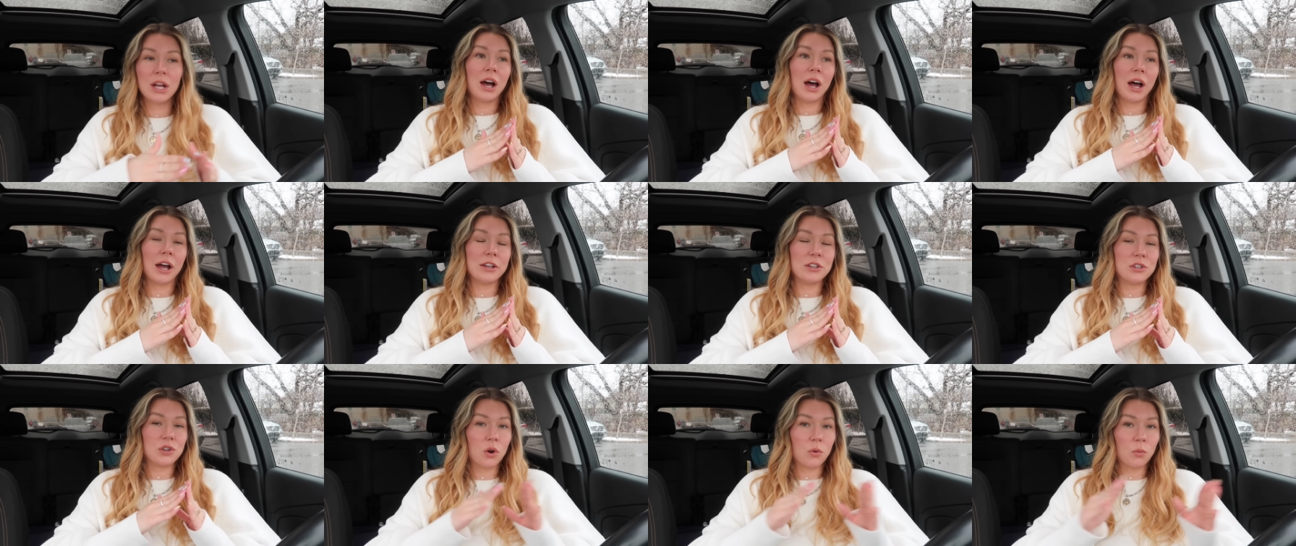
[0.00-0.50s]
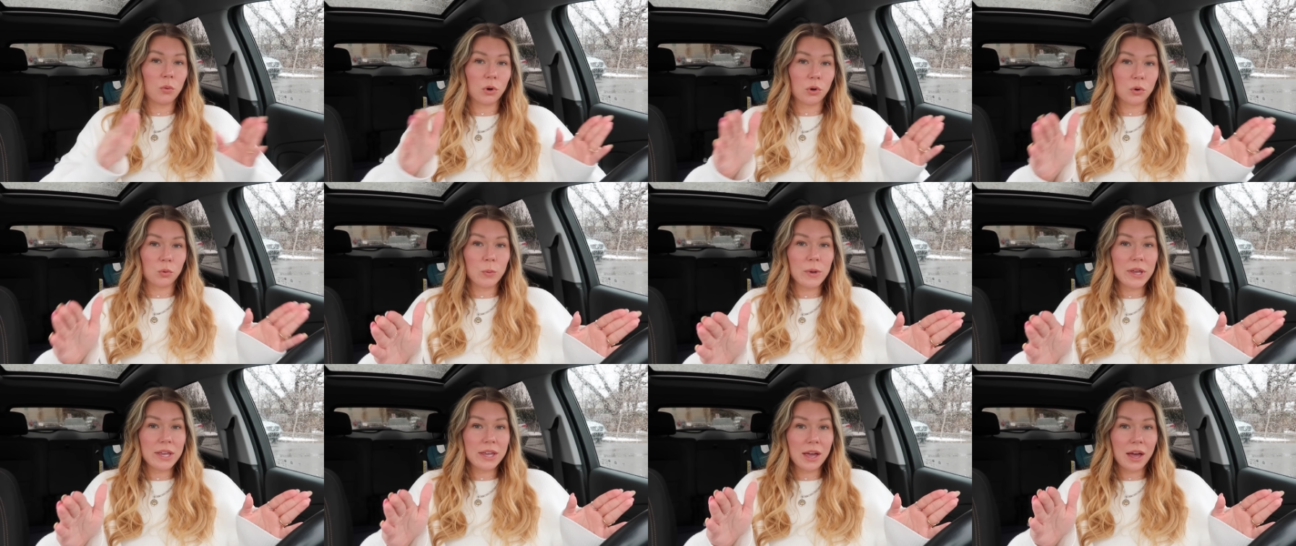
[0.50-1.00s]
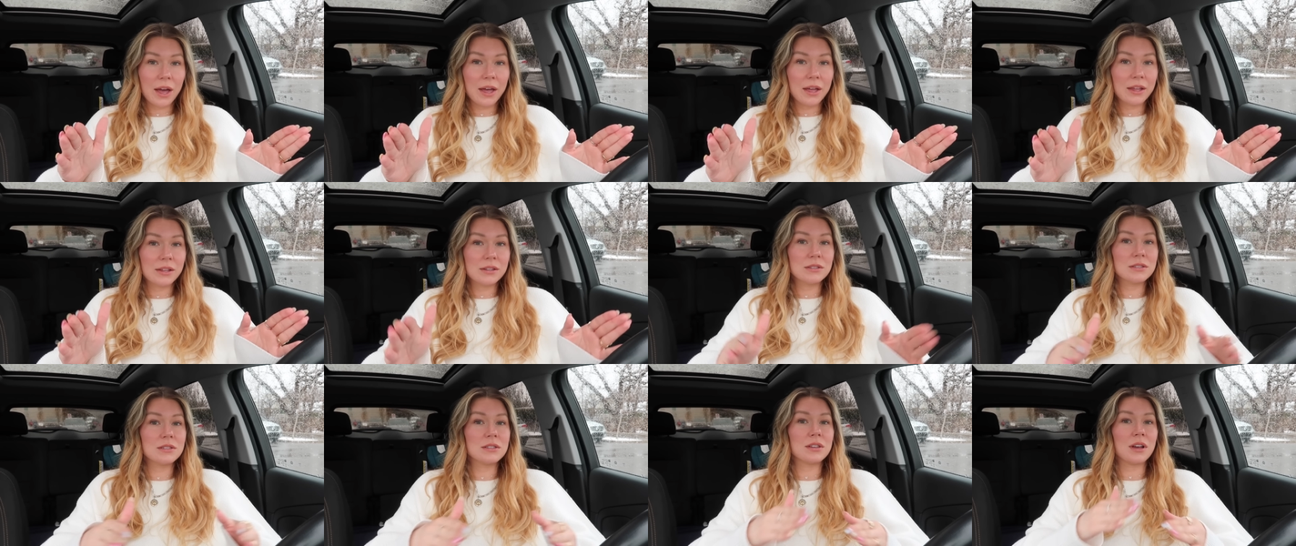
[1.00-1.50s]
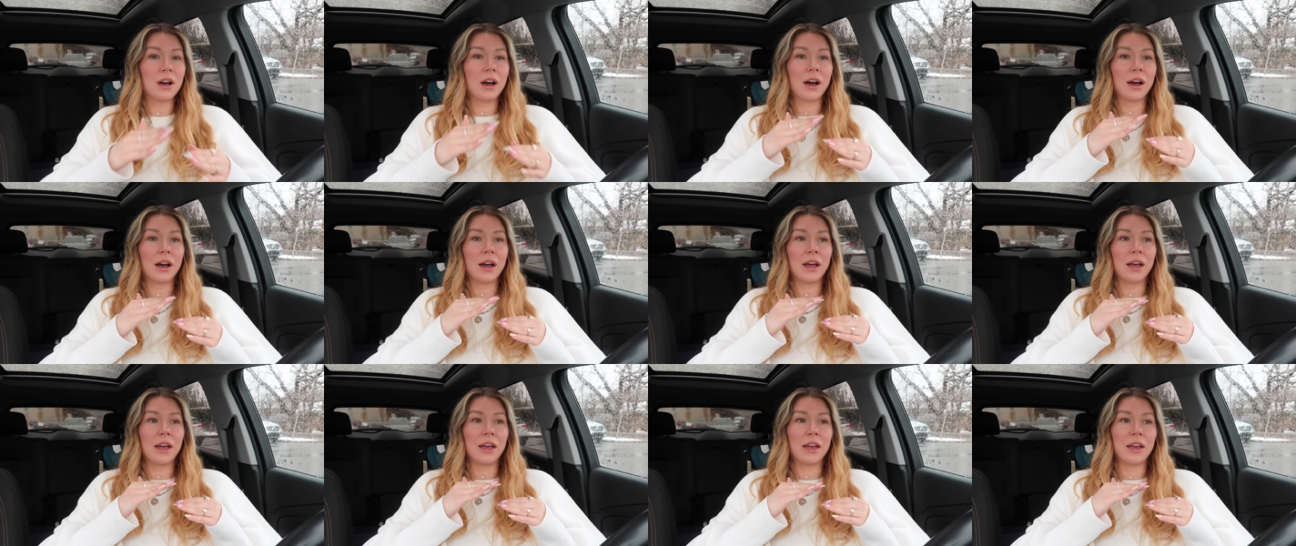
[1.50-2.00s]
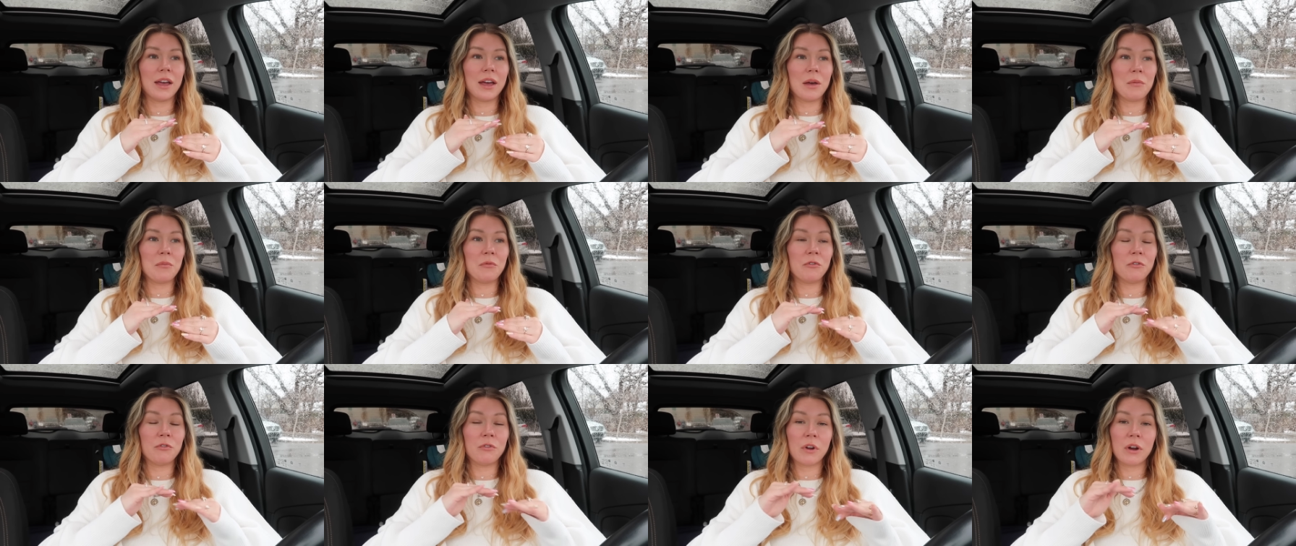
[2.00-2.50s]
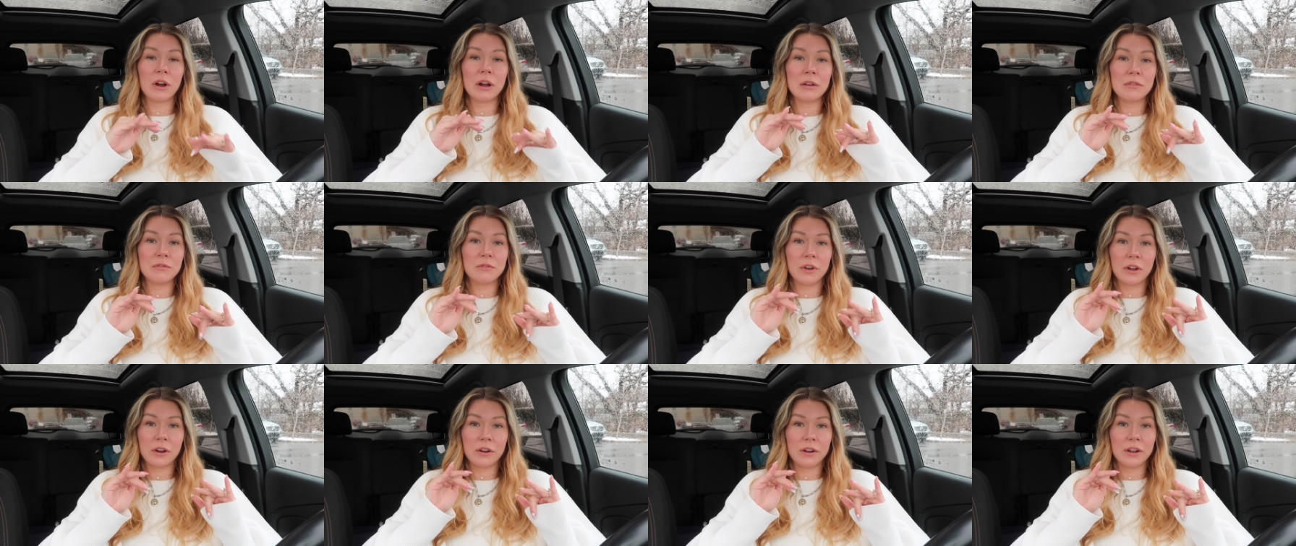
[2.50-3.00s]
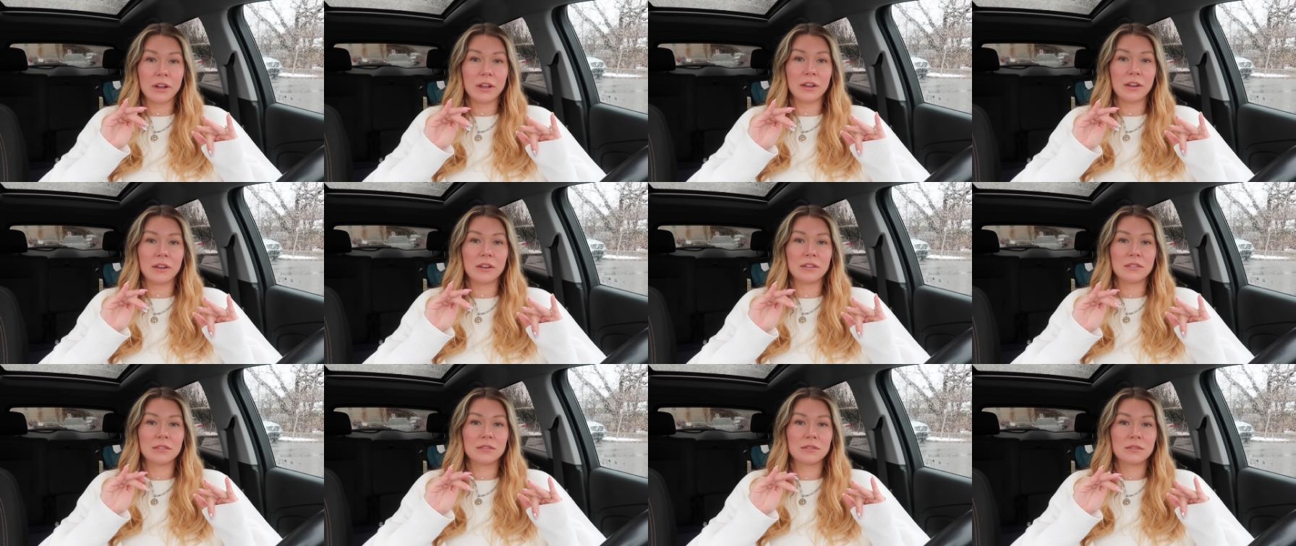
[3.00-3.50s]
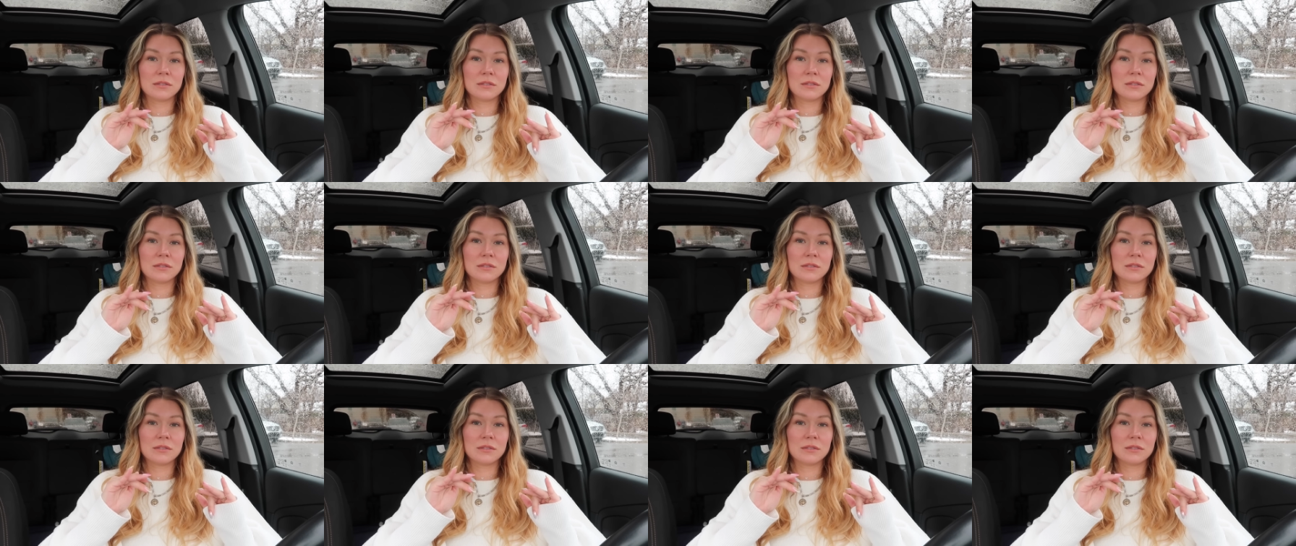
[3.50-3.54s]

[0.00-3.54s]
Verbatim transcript: I don't work weekends. I am very, very